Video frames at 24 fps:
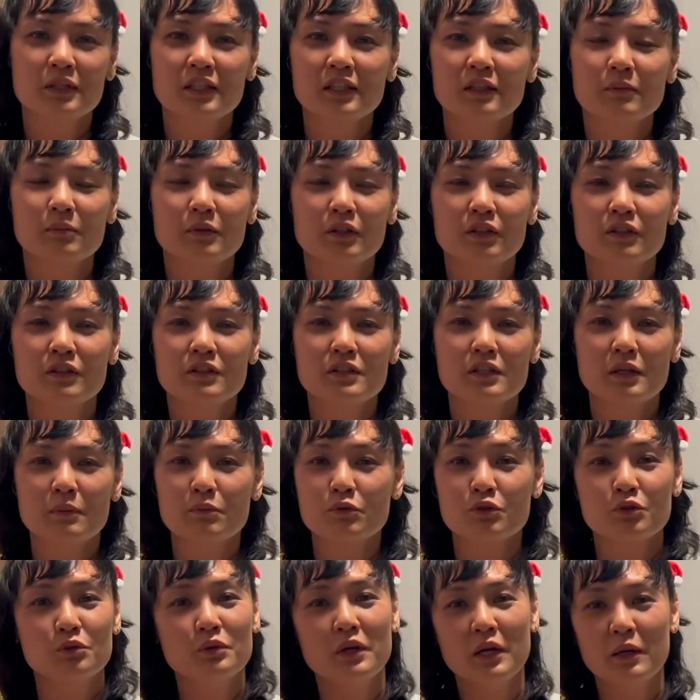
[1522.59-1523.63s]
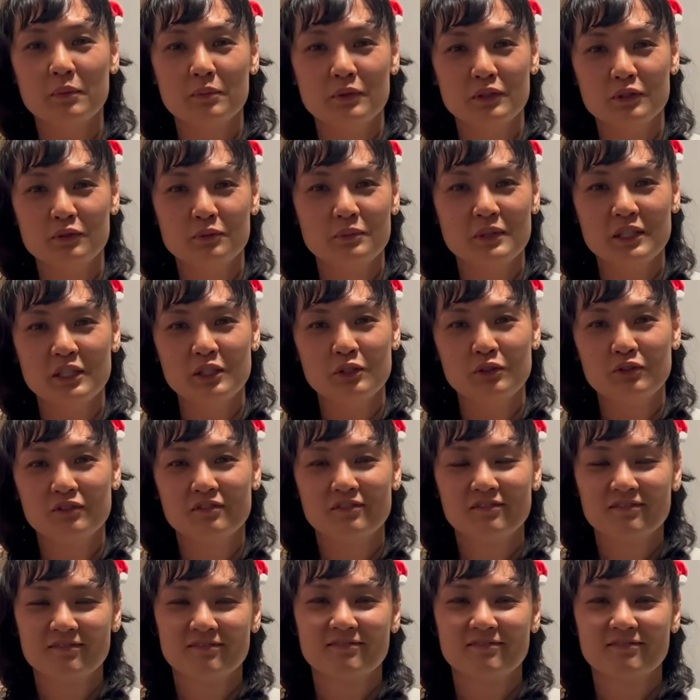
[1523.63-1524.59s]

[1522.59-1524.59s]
me, because I'm so happy to meet you.